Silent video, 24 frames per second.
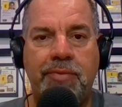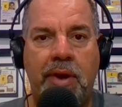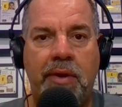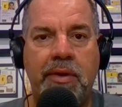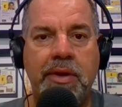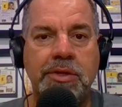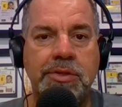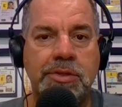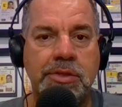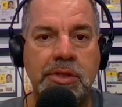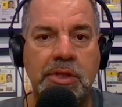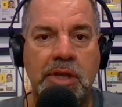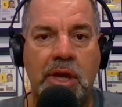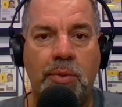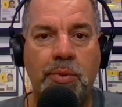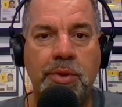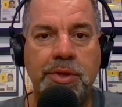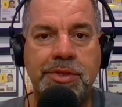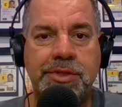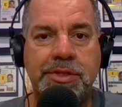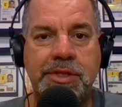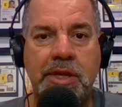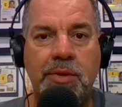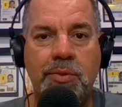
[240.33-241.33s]
very soon. I
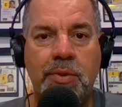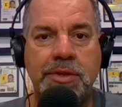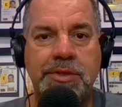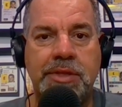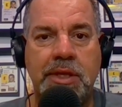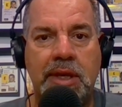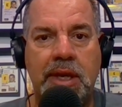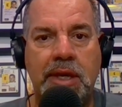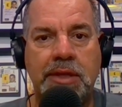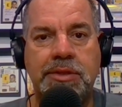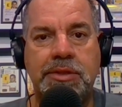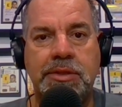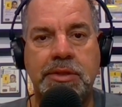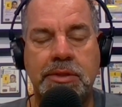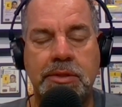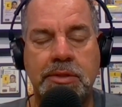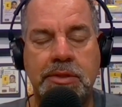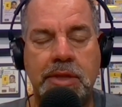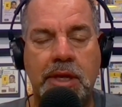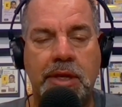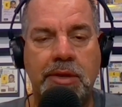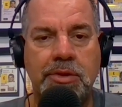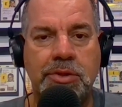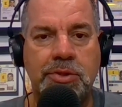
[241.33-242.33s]
will see once they get
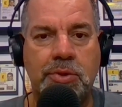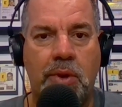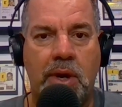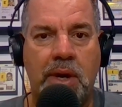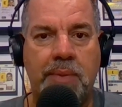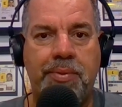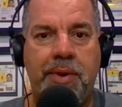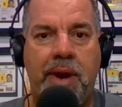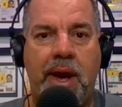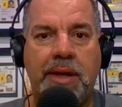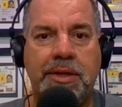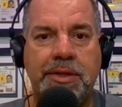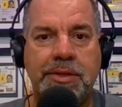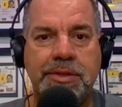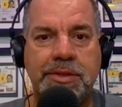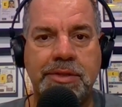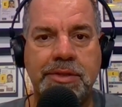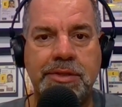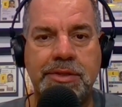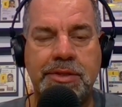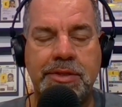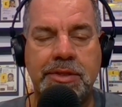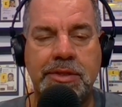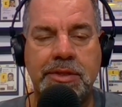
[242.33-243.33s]
to inter-squad
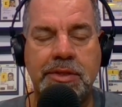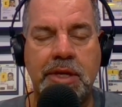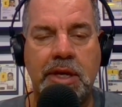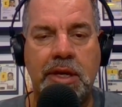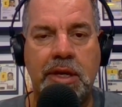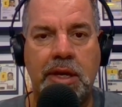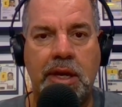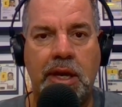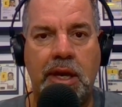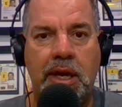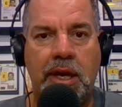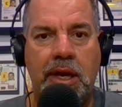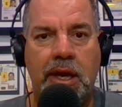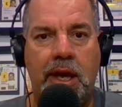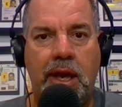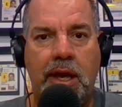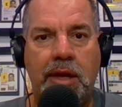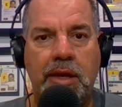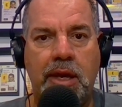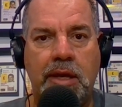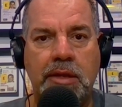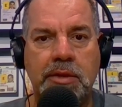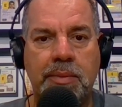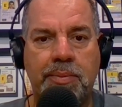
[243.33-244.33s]
practices and
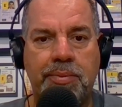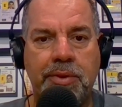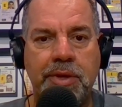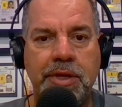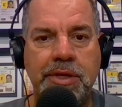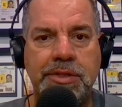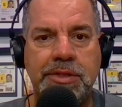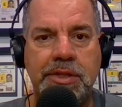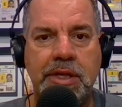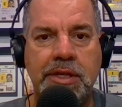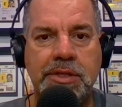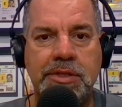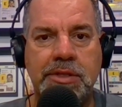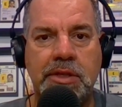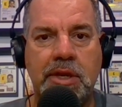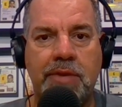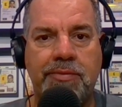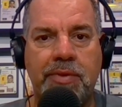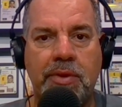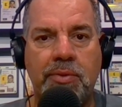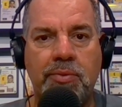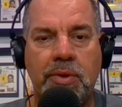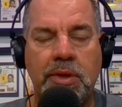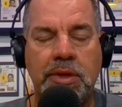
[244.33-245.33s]
the preseason
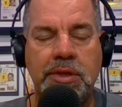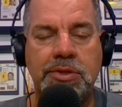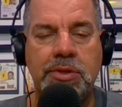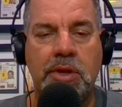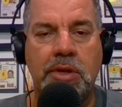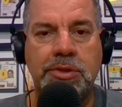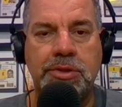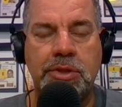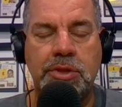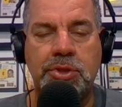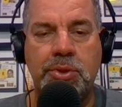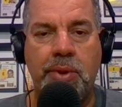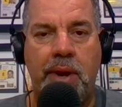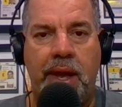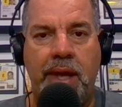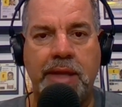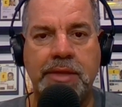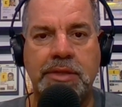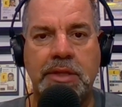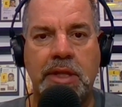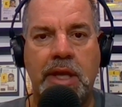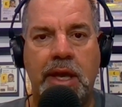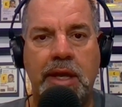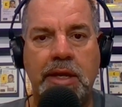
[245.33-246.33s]
if it really starts to
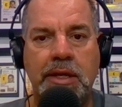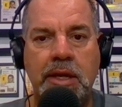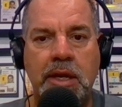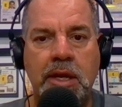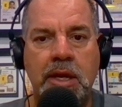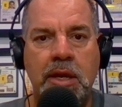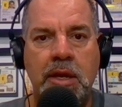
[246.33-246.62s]
translate.